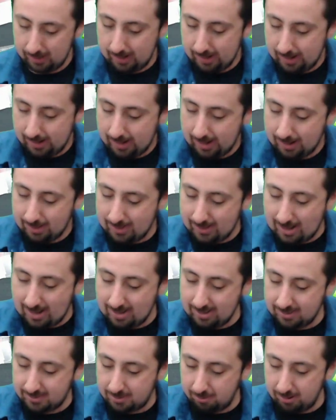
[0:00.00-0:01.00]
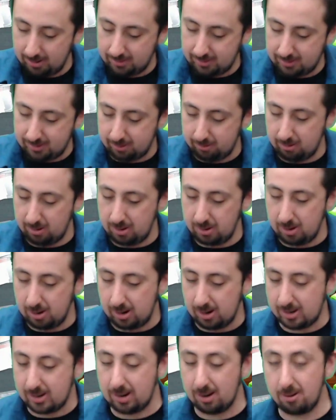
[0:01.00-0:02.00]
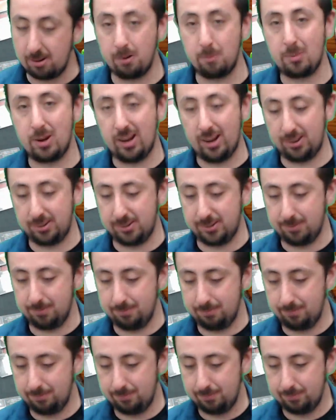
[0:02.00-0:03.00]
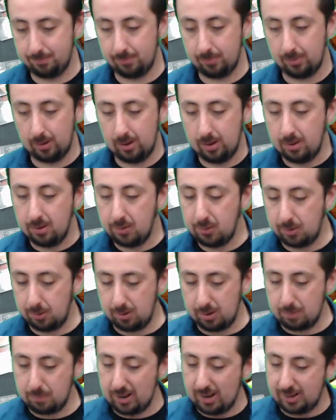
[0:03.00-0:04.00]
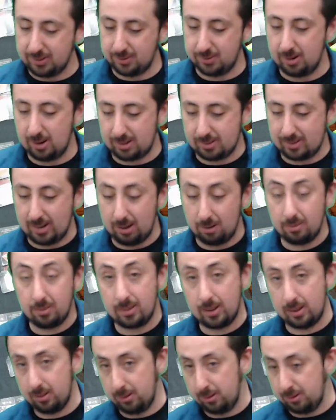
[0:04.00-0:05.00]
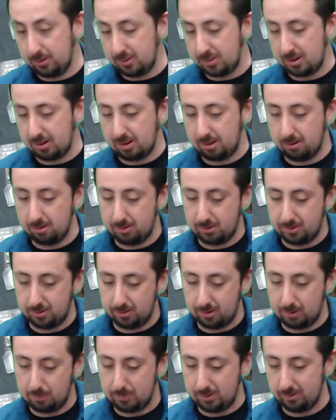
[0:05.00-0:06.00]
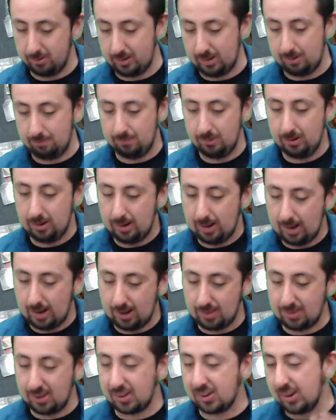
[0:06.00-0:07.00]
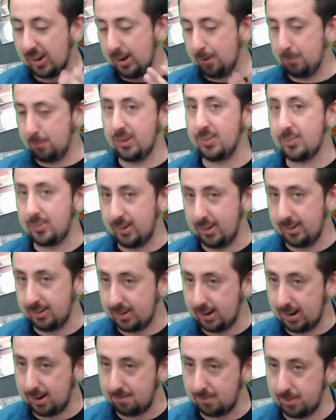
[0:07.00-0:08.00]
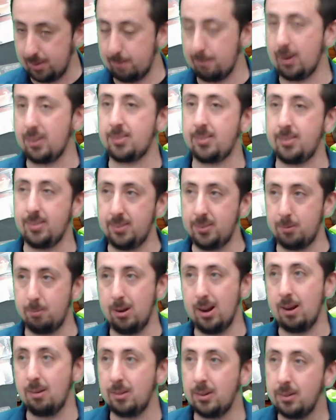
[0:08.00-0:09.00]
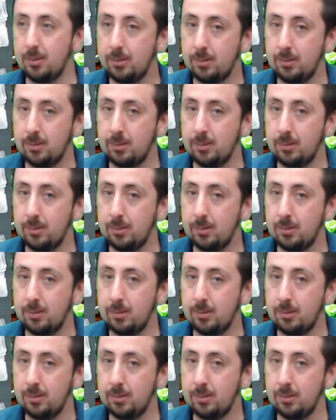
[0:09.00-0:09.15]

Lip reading: And that is going to knock out our mage. So when a mage is knocked out, they lose their hero token ability, and they can't be assigned die for the rest of this round.